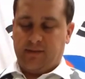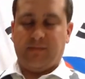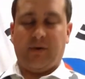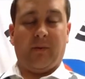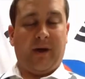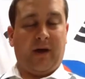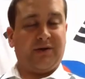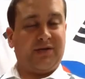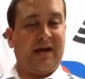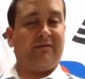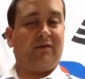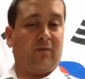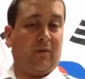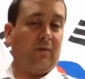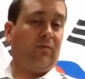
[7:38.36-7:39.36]
But we also
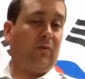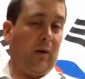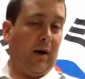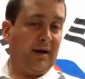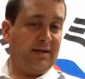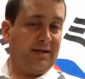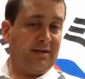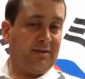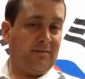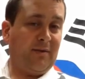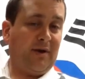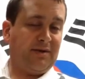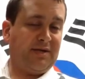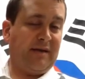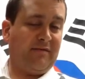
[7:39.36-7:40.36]
have the word was,
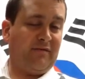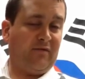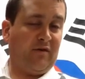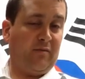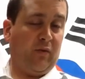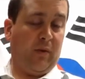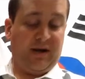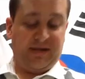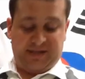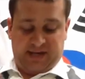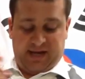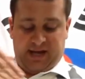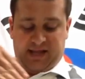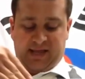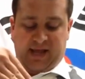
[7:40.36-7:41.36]
we also have the verb
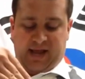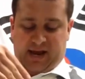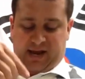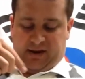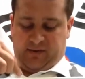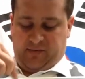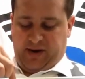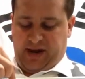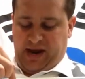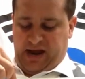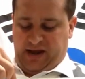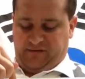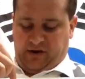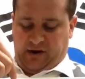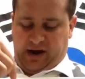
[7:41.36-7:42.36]
was, and then we
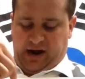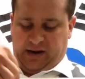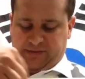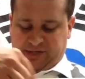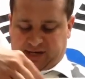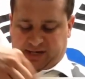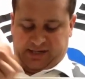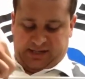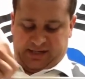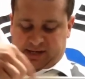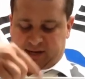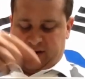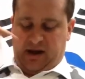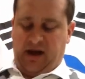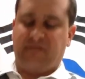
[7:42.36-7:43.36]
have our object,
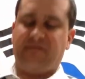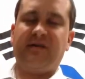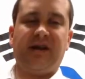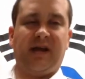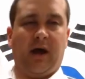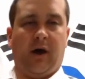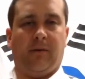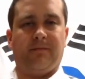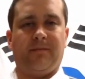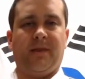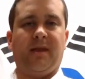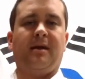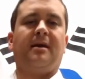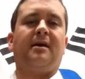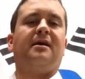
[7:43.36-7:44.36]
a video.
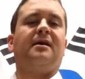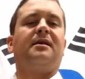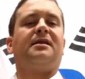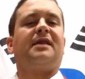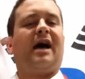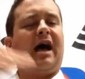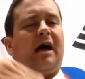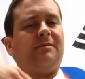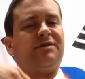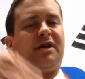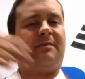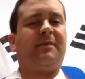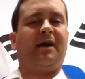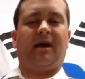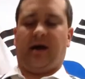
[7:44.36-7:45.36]
The
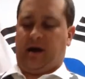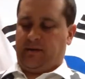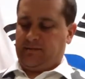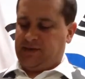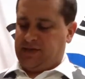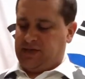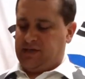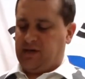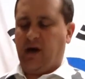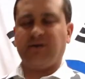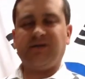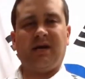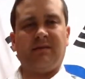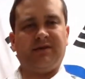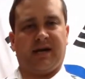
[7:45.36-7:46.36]
object becomes our
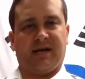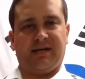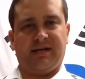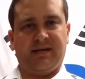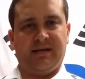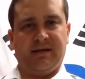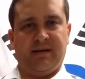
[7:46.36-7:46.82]
subject.